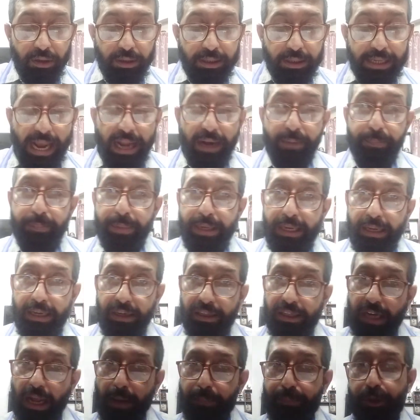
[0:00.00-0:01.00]
can be
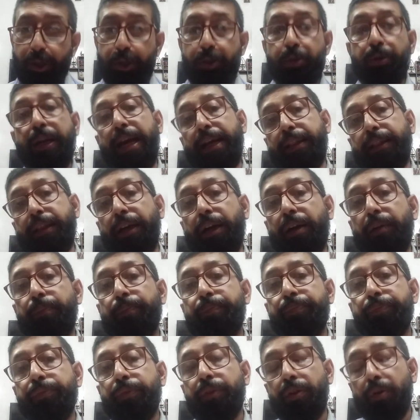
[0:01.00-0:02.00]
clubbed together.
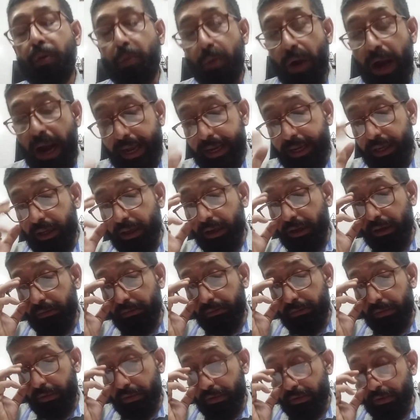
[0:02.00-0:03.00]
Why?
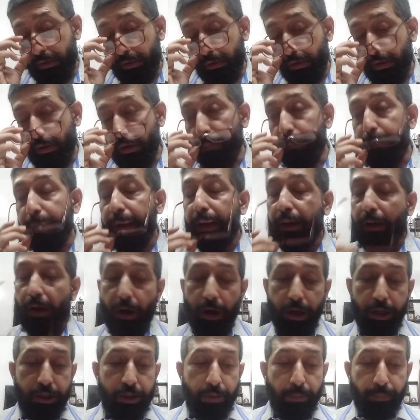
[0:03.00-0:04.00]

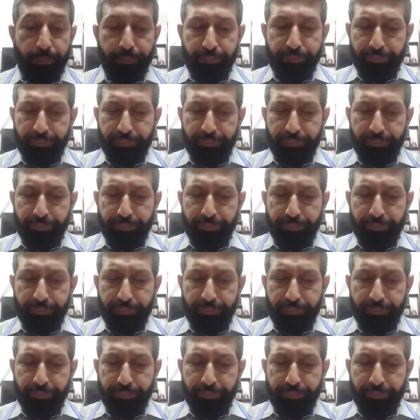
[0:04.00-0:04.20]
Because